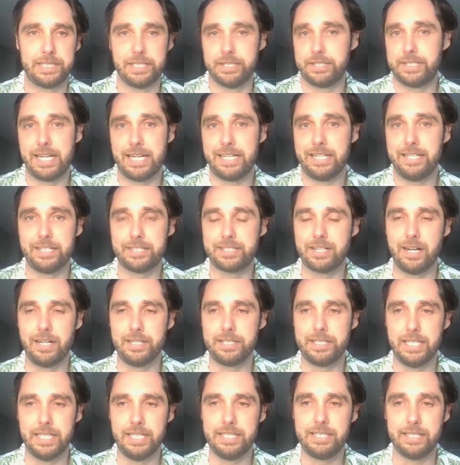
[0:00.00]
Just taking this
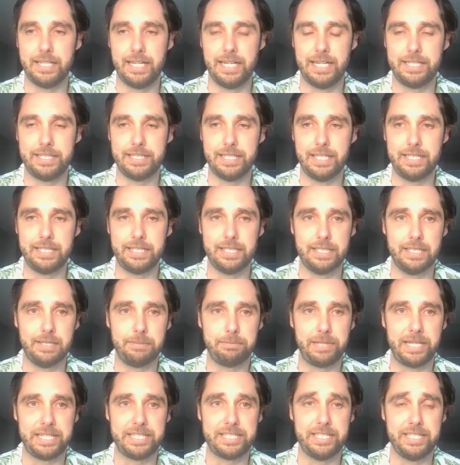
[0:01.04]
content and
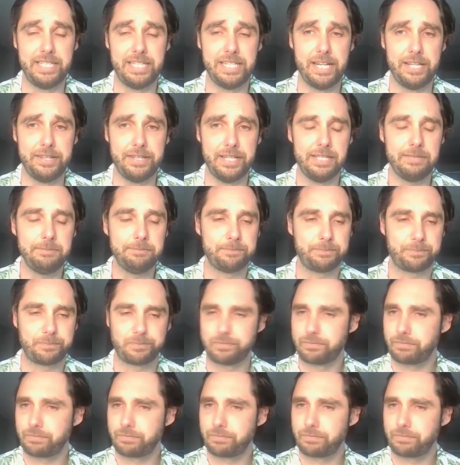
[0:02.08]
placing it in there.